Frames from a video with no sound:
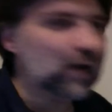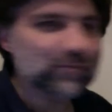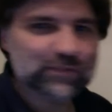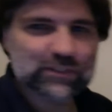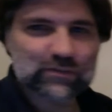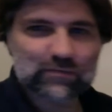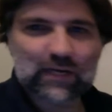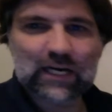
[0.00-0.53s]

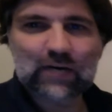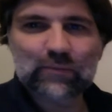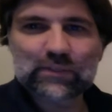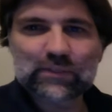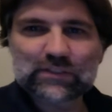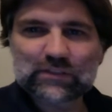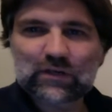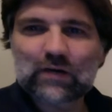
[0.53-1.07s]

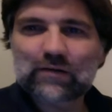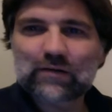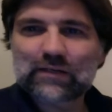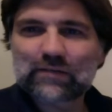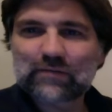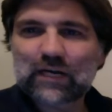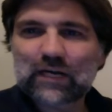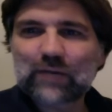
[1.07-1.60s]
environments, and
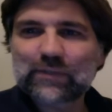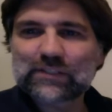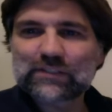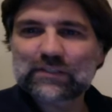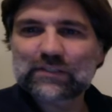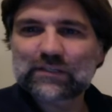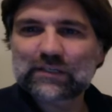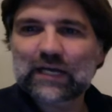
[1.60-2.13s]
environments that
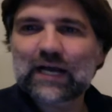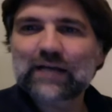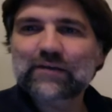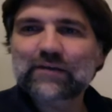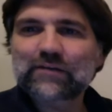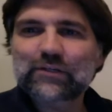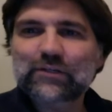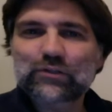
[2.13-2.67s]
are not
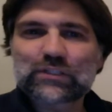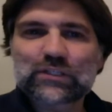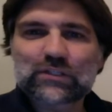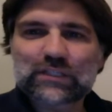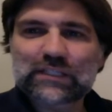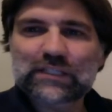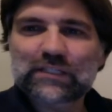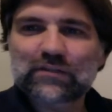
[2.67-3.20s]

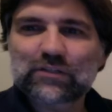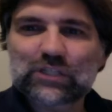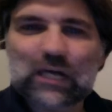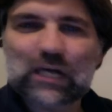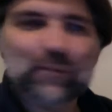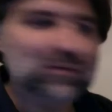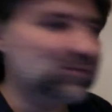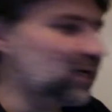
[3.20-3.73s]
utility or
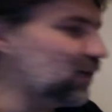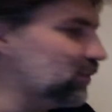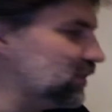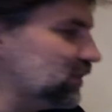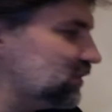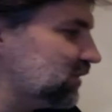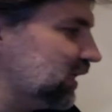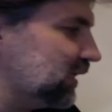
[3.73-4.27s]
shop
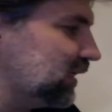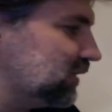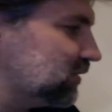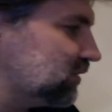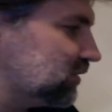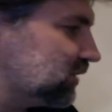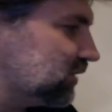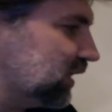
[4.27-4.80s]
environments, that is to say.